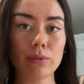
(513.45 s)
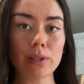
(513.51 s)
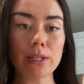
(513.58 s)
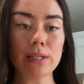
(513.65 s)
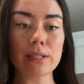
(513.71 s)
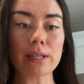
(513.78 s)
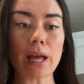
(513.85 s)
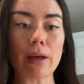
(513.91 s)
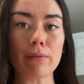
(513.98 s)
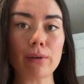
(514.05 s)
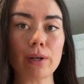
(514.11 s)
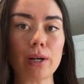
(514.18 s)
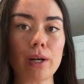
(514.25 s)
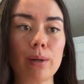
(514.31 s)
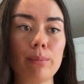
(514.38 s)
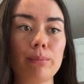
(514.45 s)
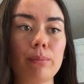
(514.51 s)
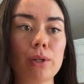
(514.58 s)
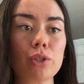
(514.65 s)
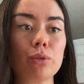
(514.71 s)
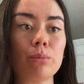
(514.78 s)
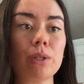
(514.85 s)
these half a cup
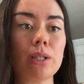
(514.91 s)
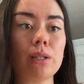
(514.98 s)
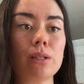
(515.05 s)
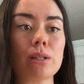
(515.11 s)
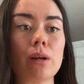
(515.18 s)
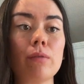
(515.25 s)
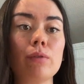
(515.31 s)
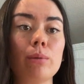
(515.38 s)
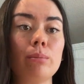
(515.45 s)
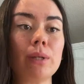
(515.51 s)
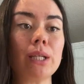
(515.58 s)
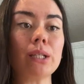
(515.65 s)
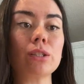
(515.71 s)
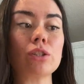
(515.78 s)
measurements of the meat.